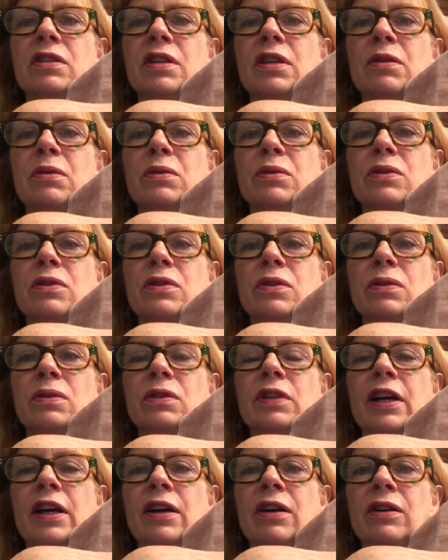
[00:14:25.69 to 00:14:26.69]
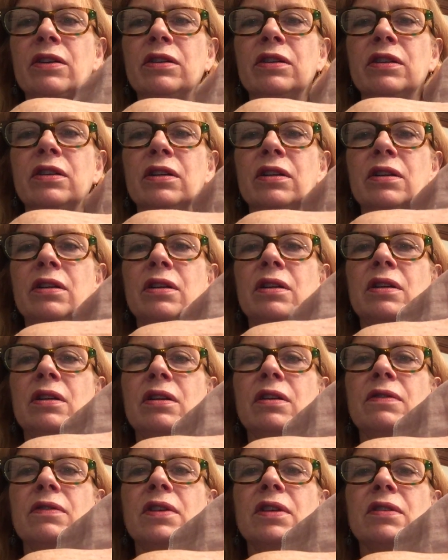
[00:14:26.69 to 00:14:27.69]
They were sold out
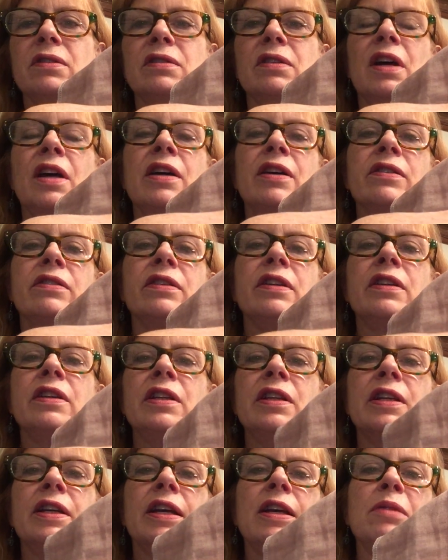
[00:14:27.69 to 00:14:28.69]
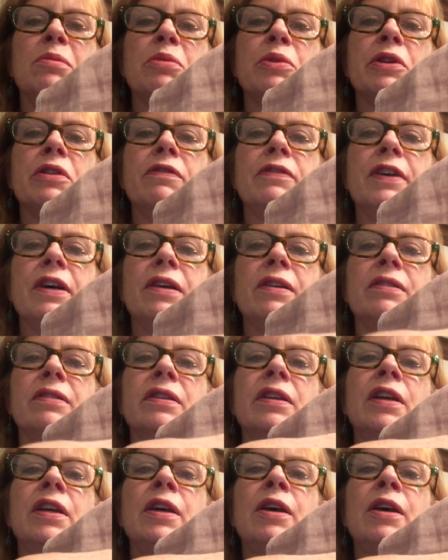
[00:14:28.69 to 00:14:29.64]
of this size, and then it came pretty fast.